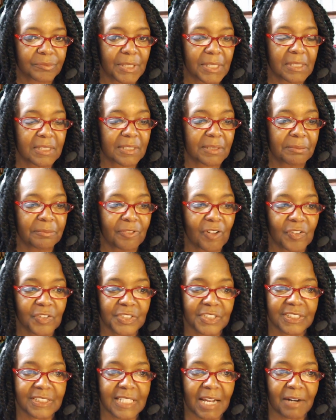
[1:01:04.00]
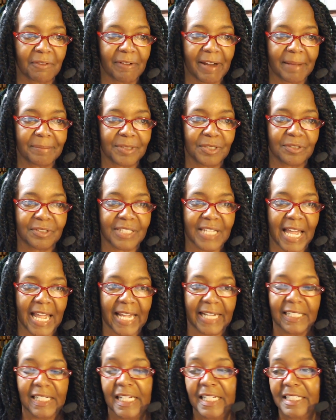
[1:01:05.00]
Some folks just not wrapped too
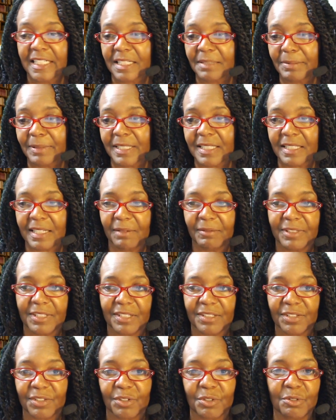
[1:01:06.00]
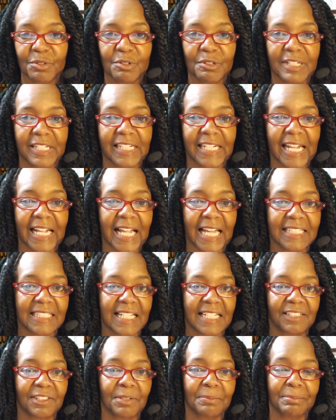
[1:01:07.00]
tight. Just because they went to school and they got their
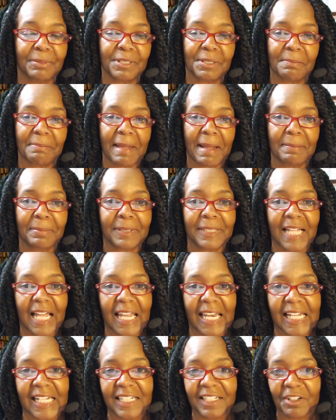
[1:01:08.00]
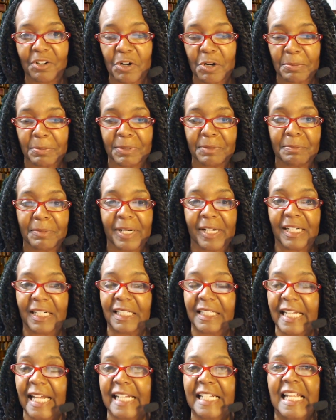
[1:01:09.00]
little piece of paper, now they in the corporate America.
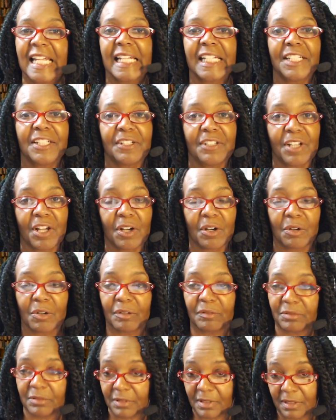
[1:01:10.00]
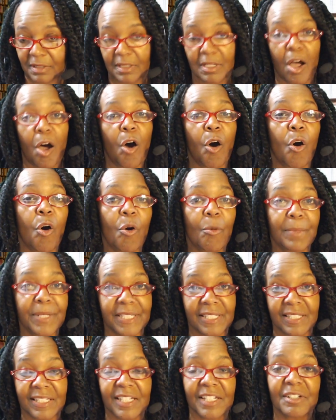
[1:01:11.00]
They, you know, home is
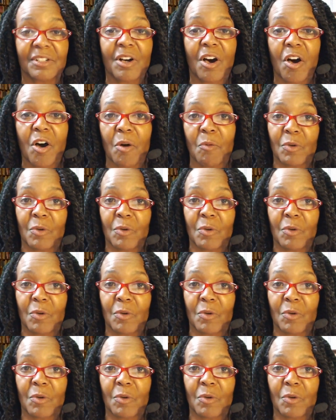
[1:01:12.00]
still home.